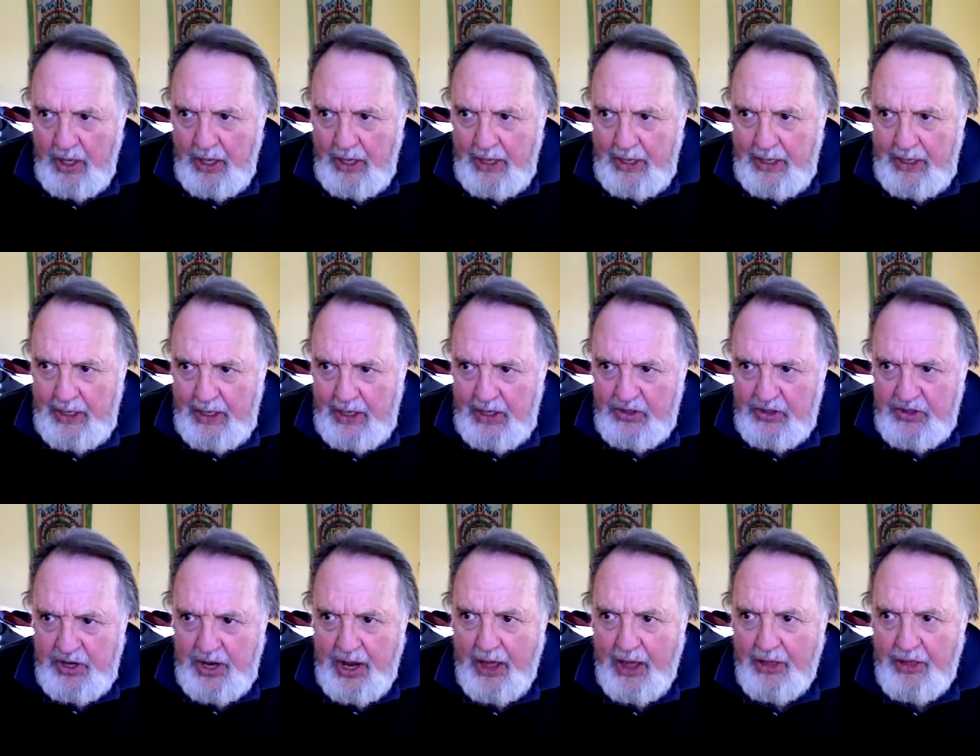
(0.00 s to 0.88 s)
is
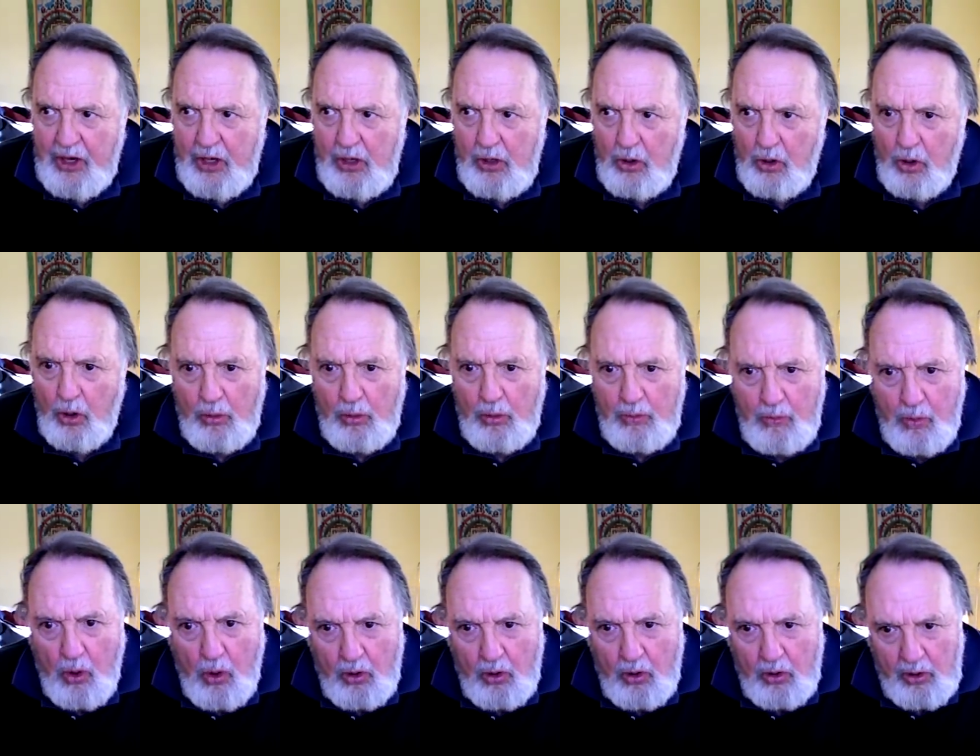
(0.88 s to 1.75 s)
an ethical or
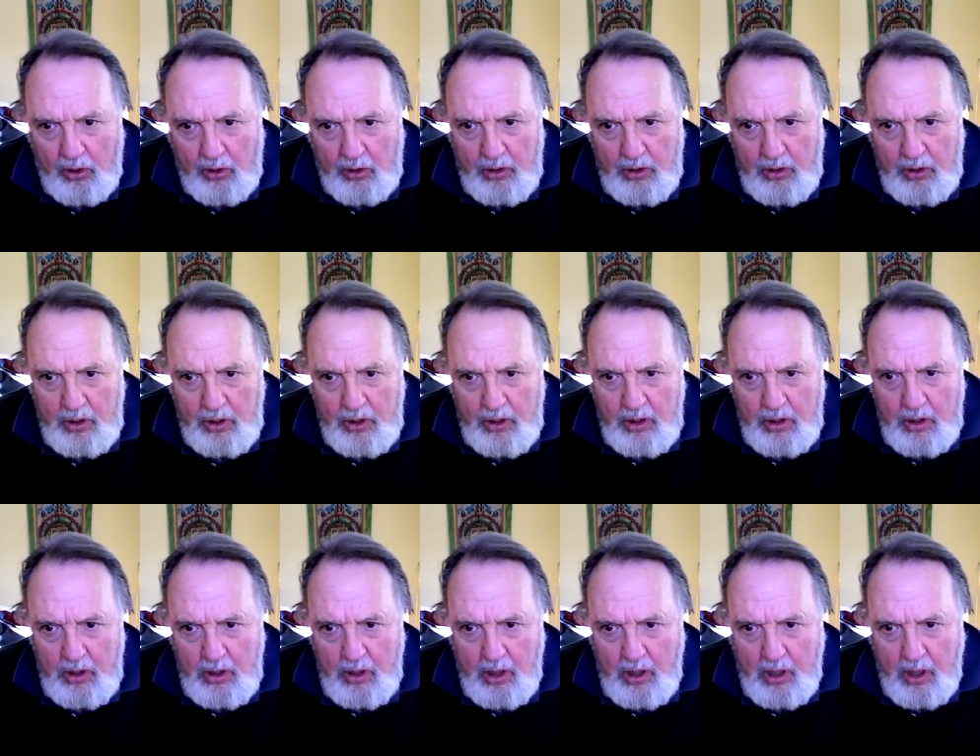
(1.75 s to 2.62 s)
moral
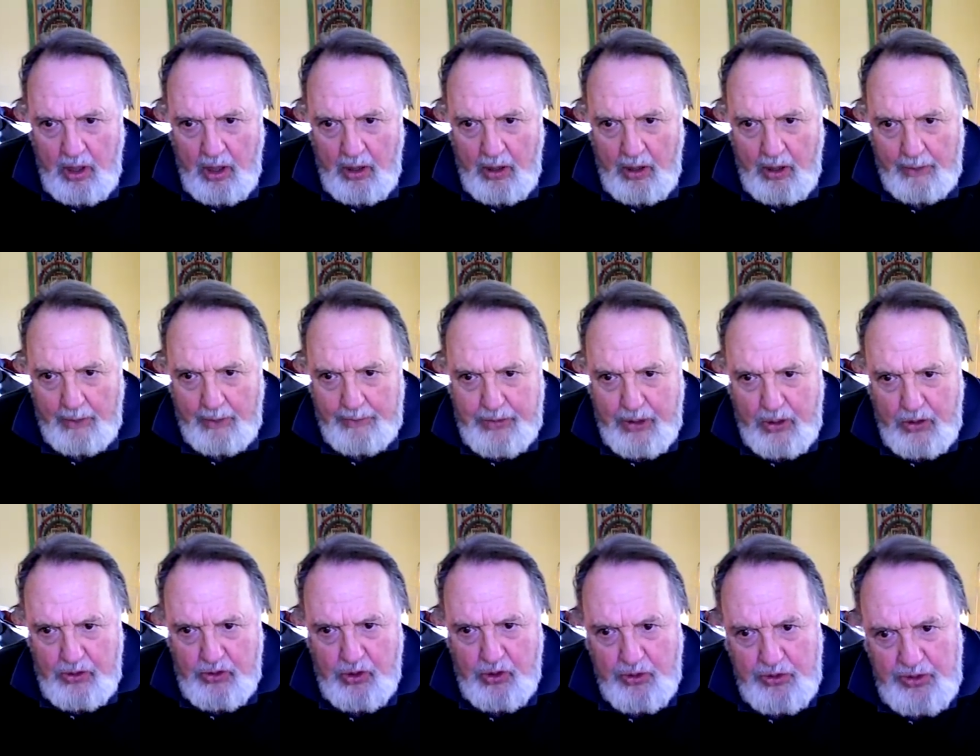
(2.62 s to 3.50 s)
uh,
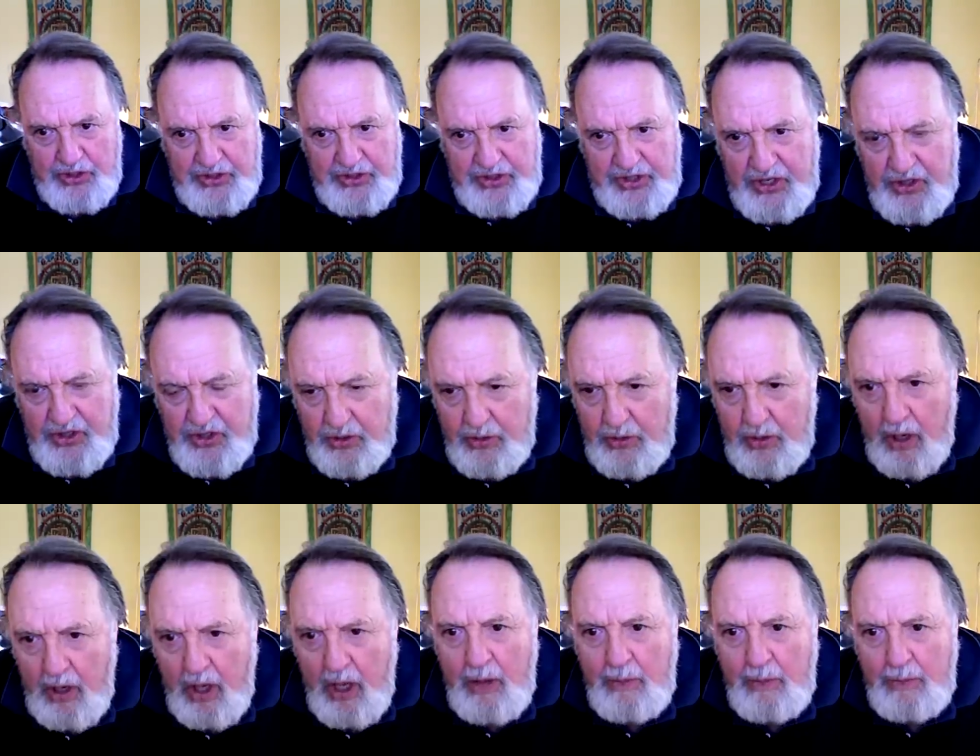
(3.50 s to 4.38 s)
approach or decision,
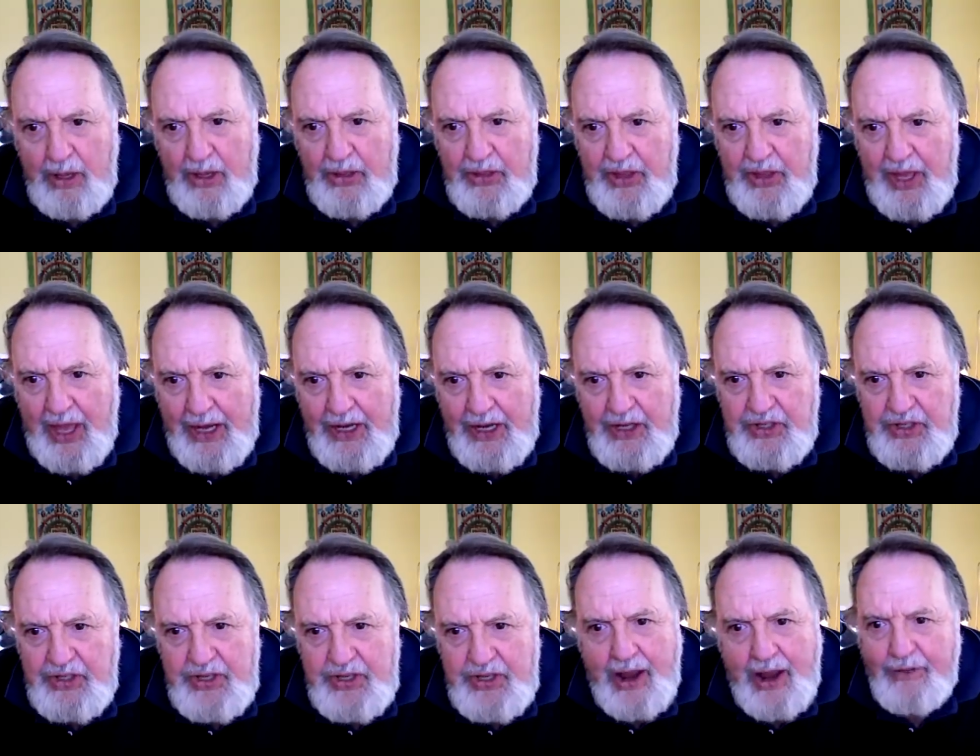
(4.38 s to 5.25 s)
but that is
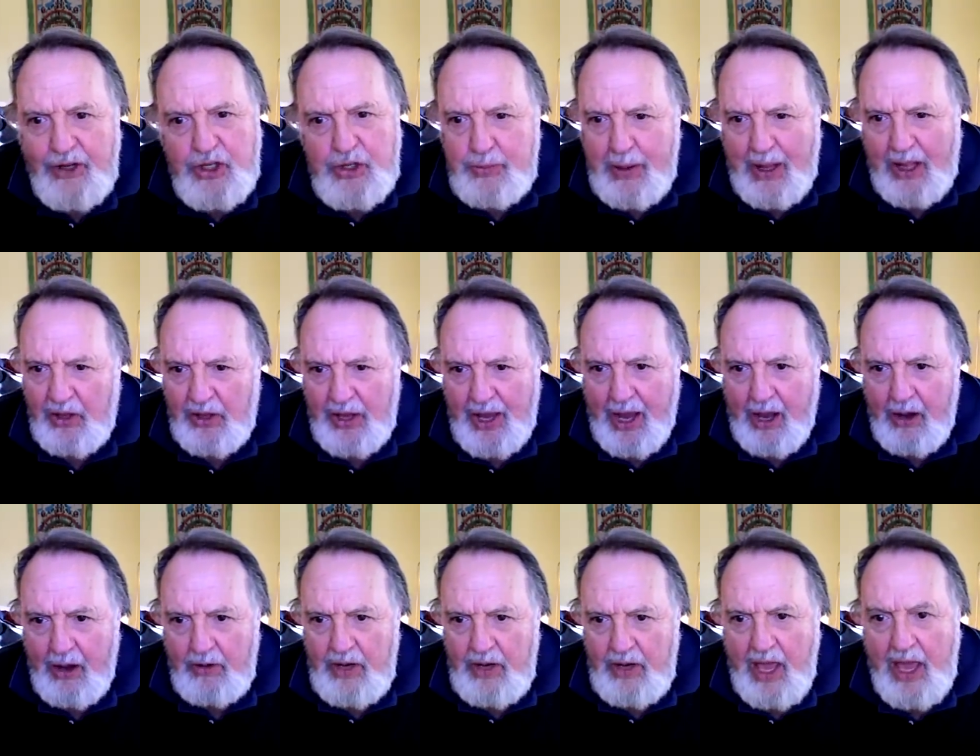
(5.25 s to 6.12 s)
never spelled
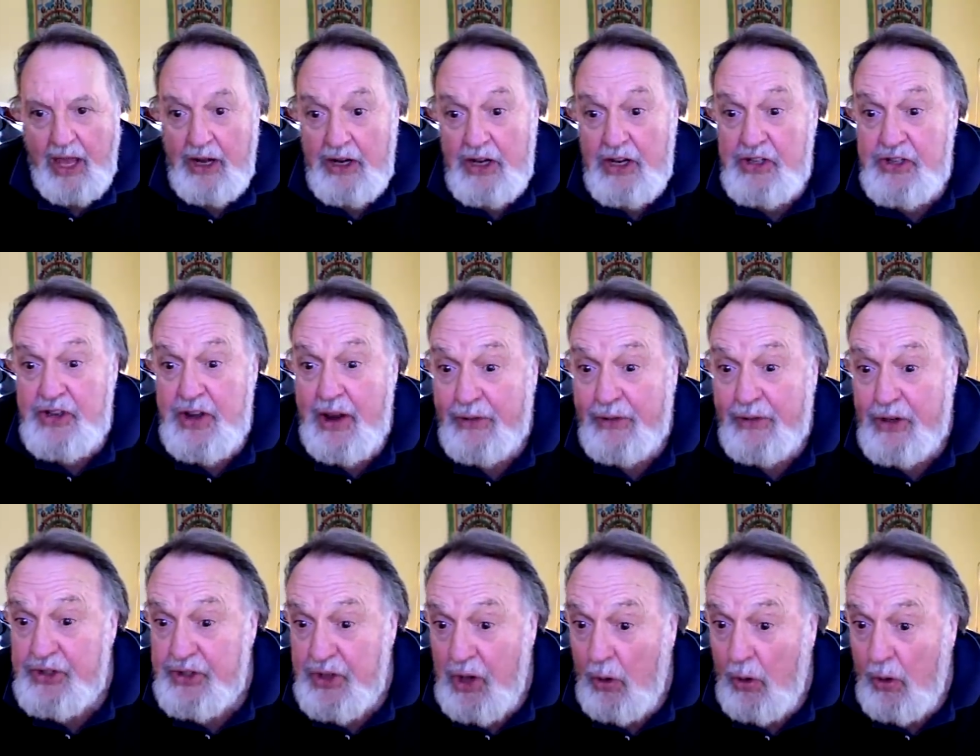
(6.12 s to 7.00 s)
out and it is never
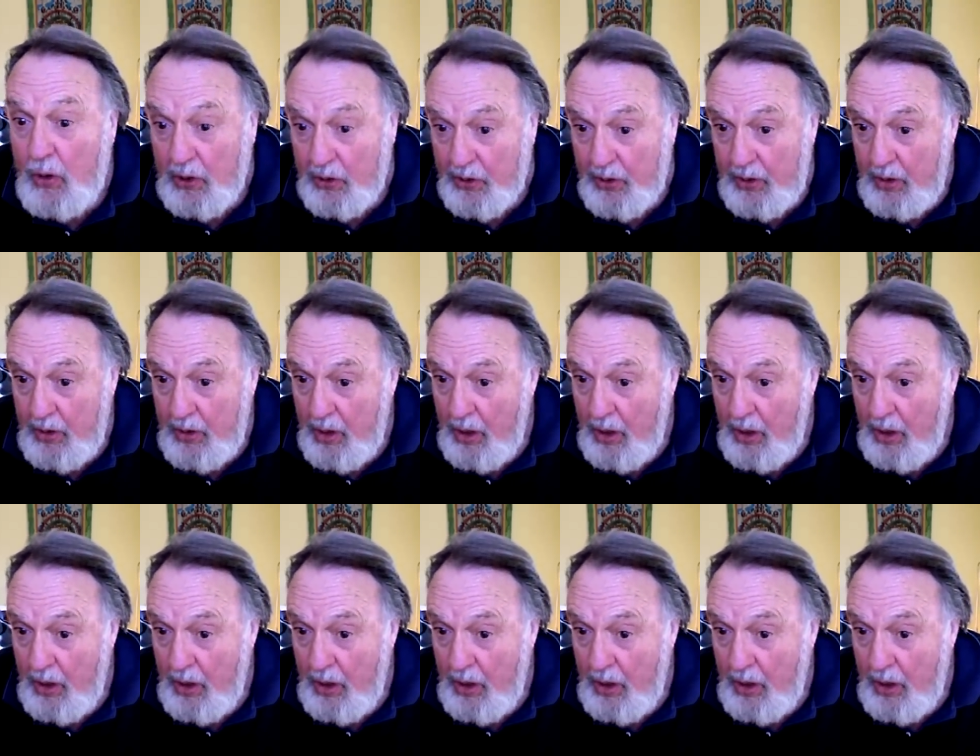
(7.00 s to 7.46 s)
sold.